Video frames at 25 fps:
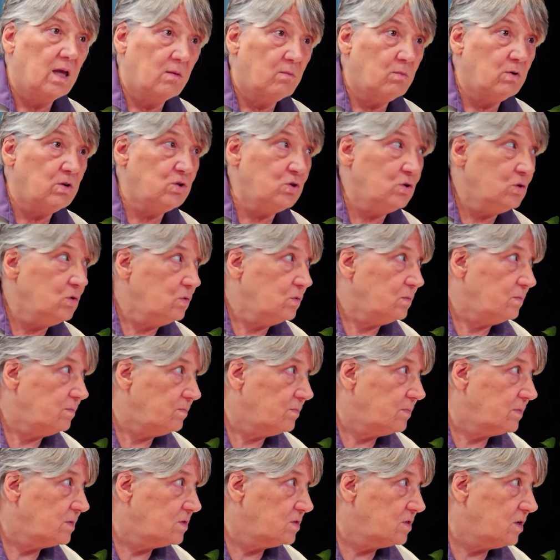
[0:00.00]
And we do.
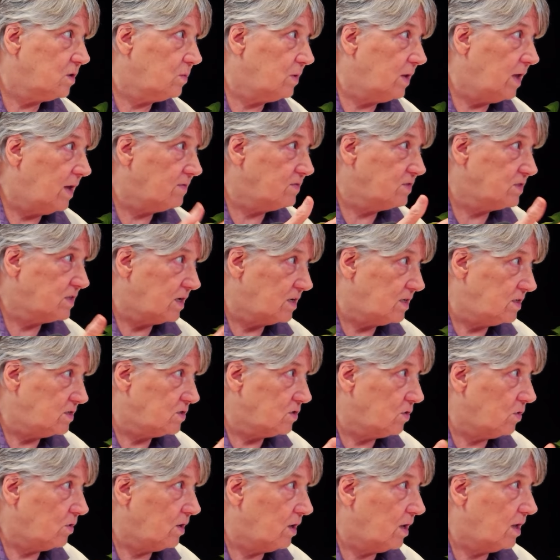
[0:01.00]
So we have
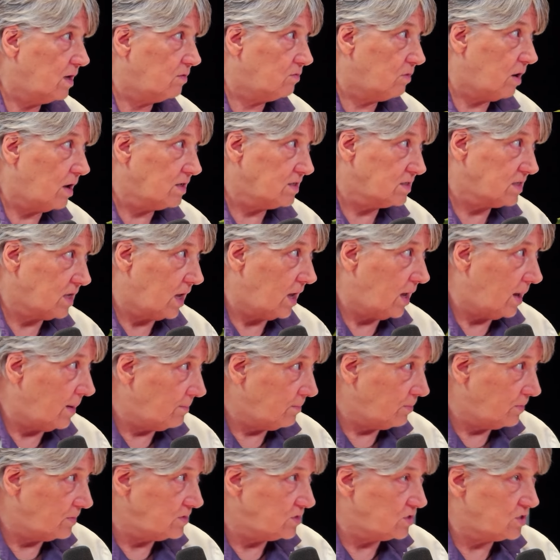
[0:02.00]
studies going on at
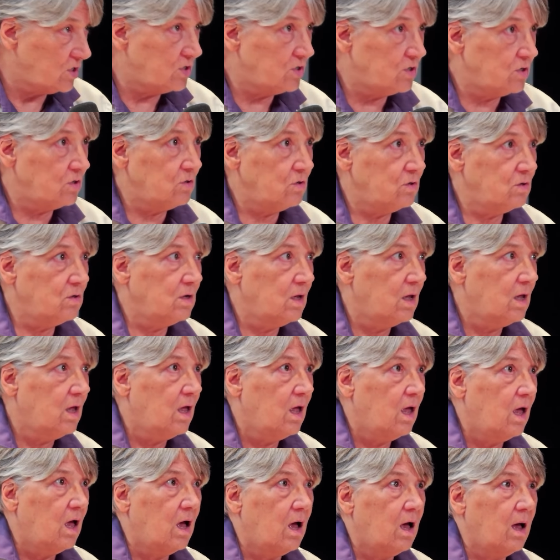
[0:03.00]
Roskamp Institute,
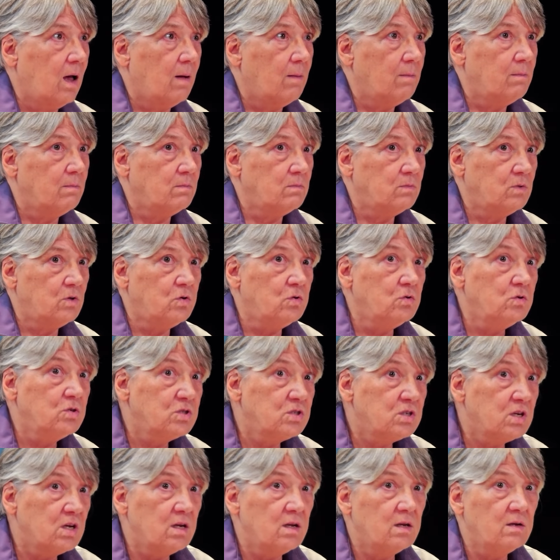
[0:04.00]

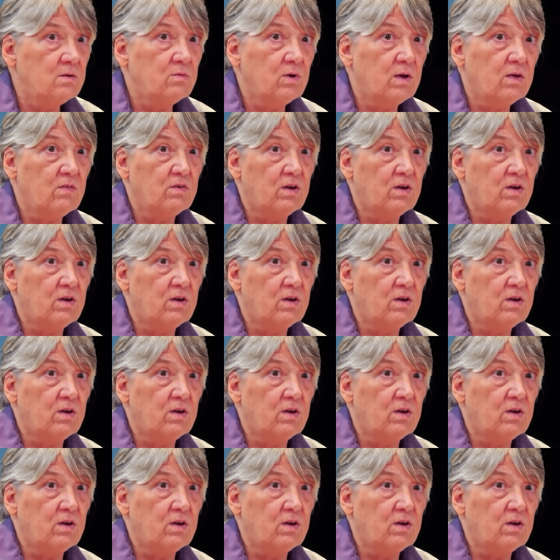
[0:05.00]
Houston.